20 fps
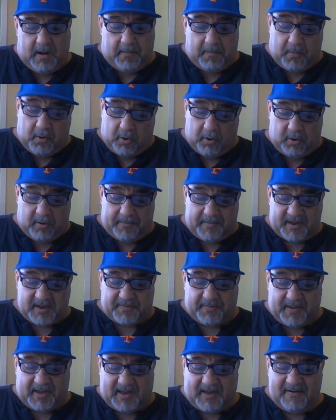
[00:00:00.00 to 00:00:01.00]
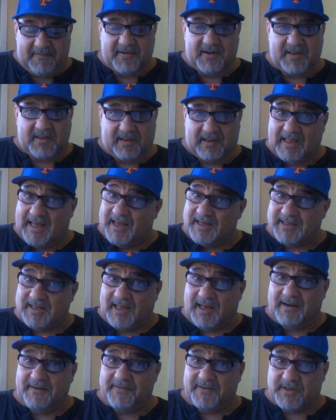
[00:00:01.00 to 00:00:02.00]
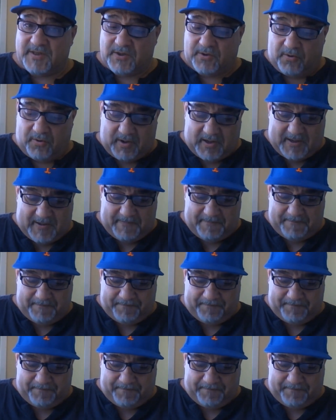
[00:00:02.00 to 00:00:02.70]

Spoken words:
Moral must be given in the last line of the story.